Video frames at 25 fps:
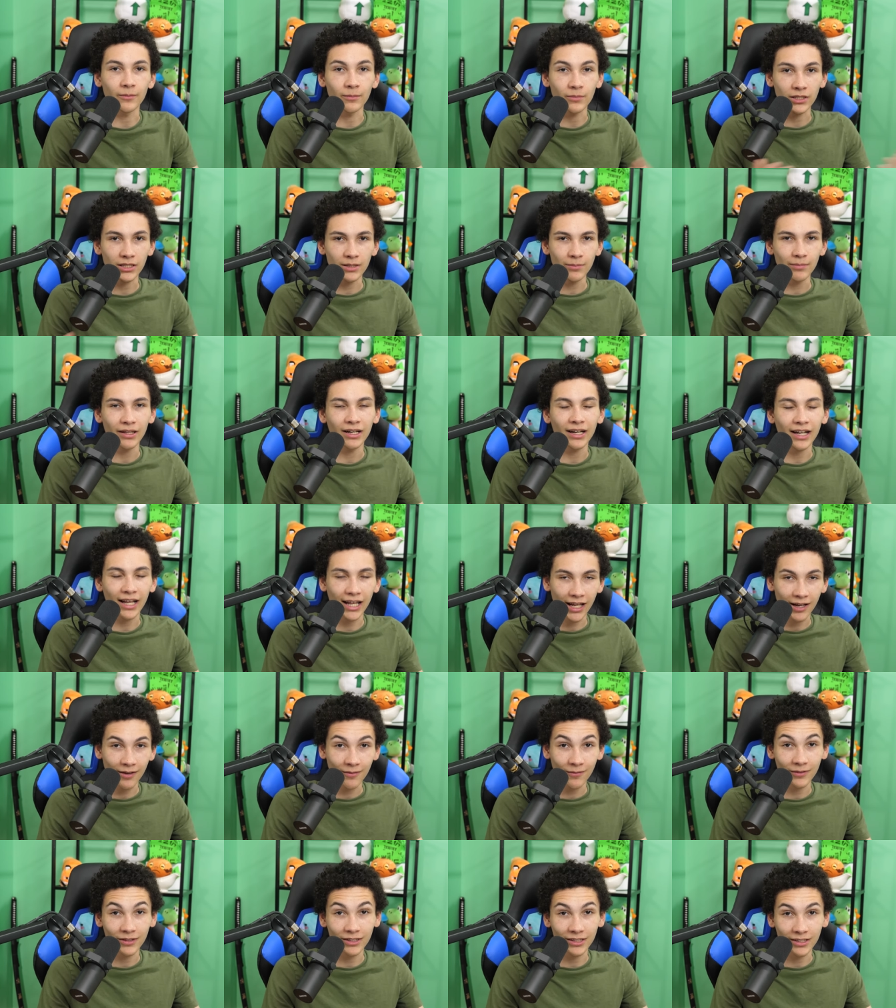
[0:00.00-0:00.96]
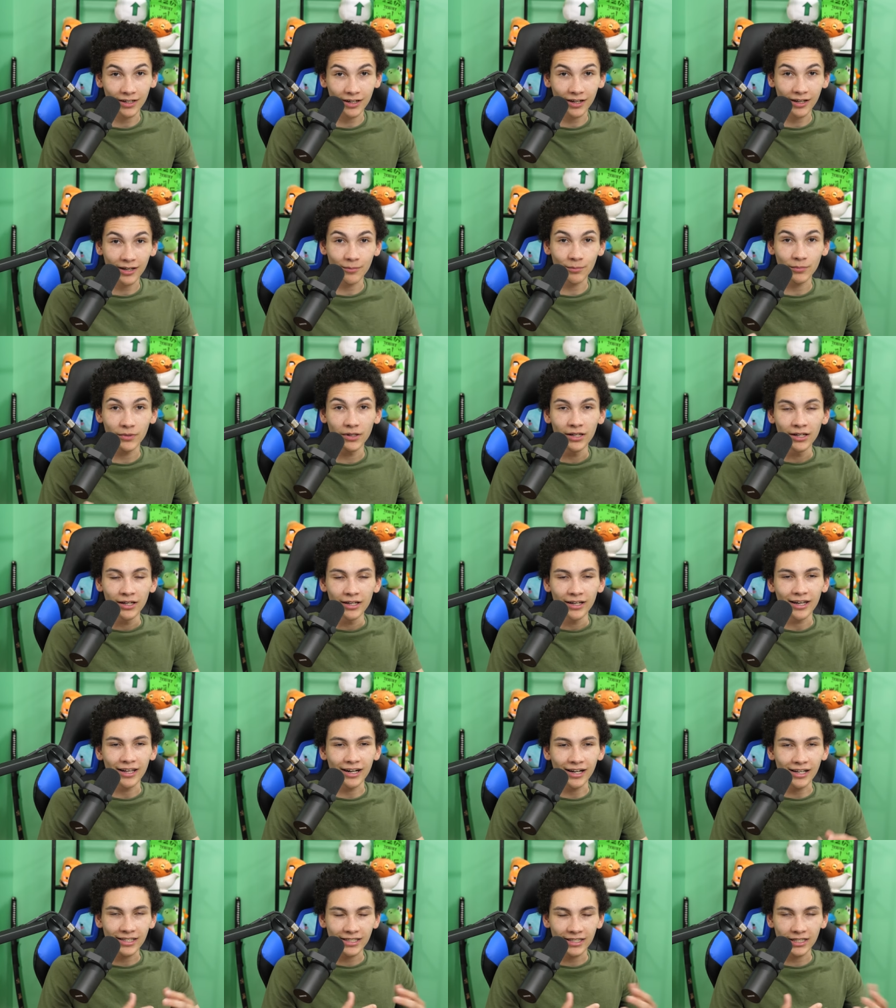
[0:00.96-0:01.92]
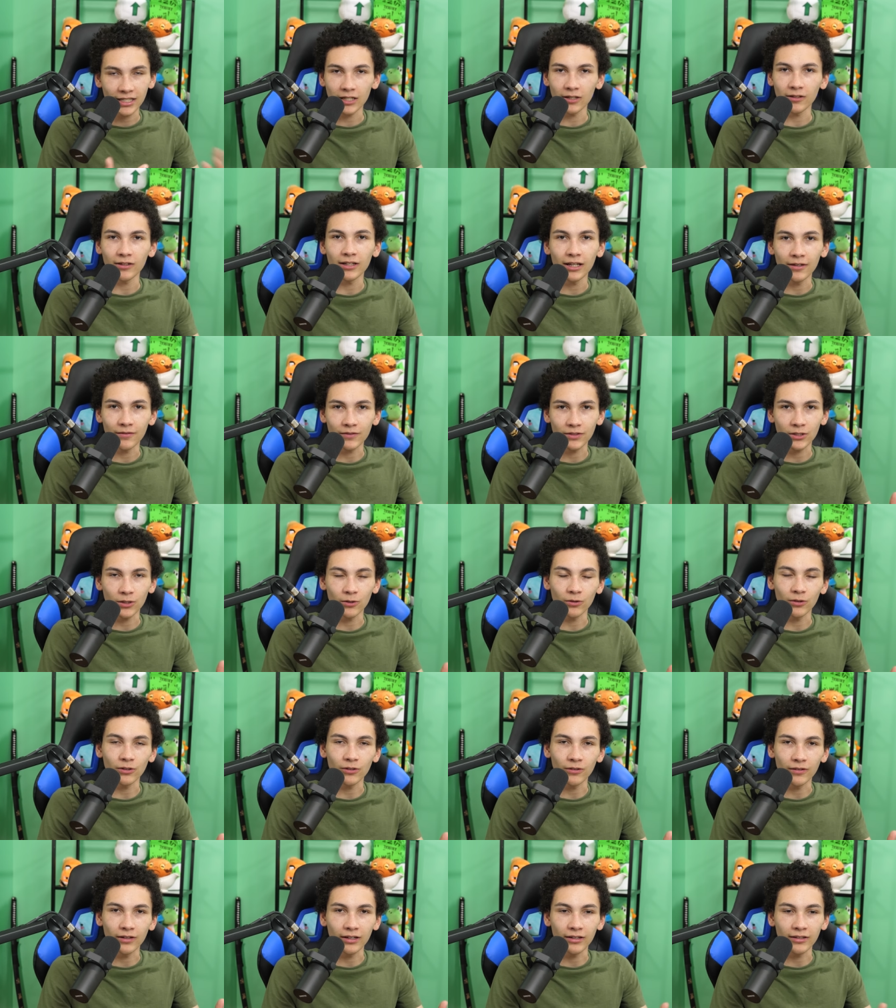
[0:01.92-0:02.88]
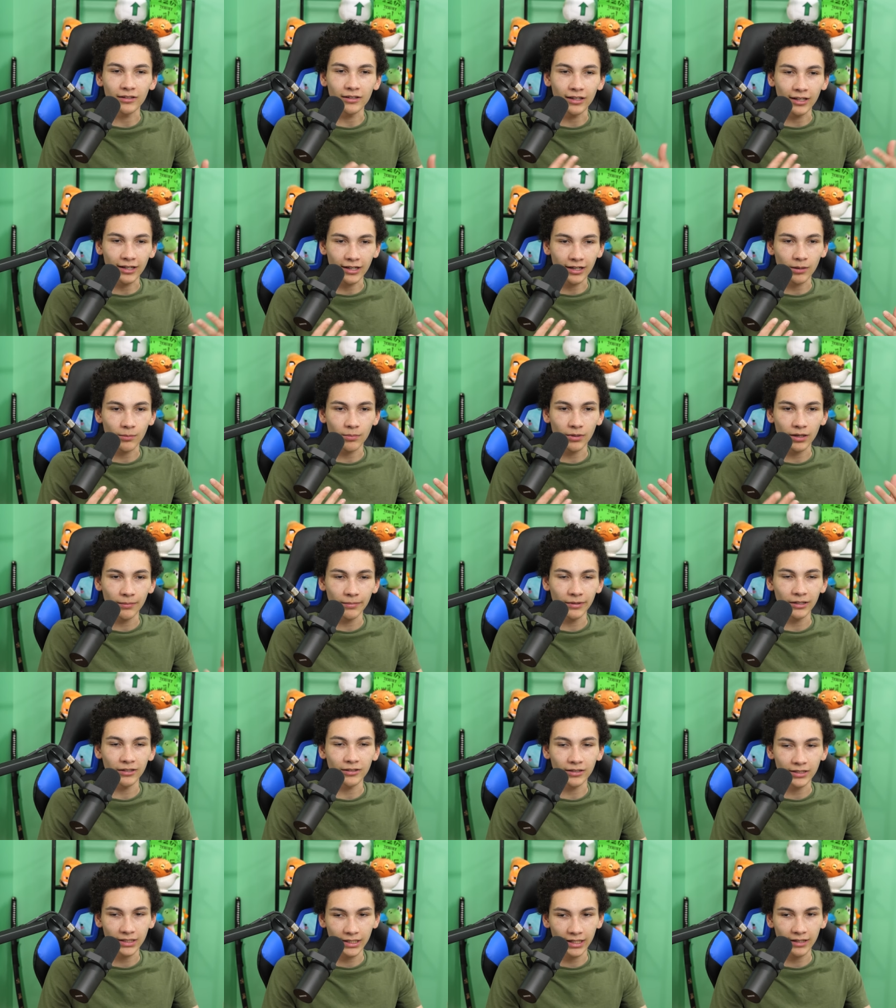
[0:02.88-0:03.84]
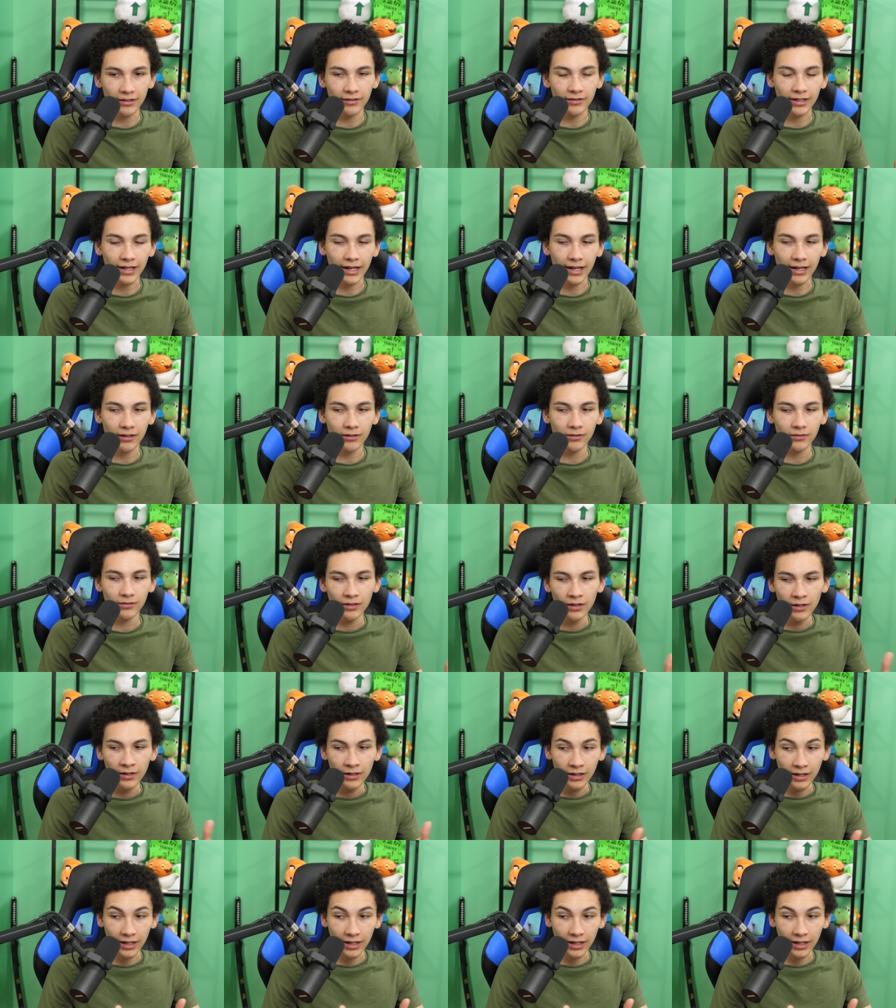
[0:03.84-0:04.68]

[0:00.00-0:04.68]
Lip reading: I'm sleeping half the time and I still have so little energy. Like I probably look tired now.